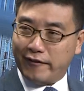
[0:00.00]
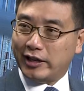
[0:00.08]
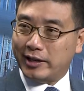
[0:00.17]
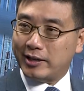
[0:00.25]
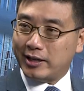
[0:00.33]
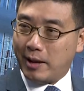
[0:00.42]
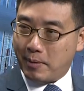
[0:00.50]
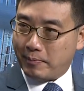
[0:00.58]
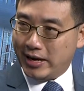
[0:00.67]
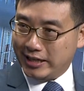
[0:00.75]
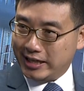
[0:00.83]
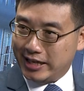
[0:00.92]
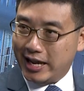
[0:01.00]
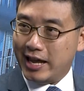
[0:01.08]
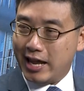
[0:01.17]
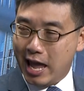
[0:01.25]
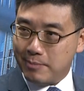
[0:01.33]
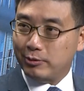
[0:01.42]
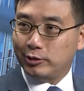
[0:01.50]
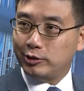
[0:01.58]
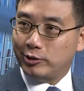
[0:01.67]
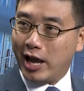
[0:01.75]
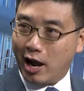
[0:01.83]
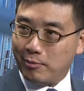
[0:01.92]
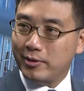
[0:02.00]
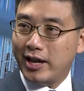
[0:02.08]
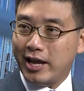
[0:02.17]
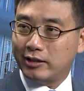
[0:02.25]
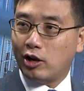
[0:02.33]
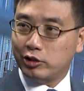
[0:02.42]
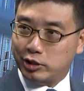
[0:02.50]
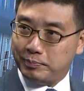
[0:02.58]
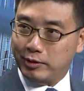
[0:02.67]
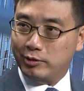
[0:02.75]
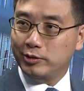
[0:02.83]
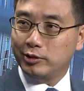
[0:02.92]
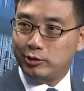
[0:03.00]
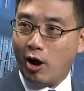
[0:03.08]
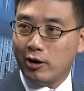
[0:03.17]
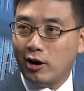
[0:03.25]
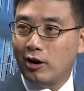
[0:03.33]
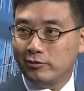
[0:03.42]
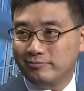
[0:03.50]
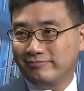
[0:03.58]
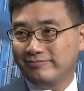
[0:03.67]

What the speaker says: the capability and able to help and contribute to Hong Kong.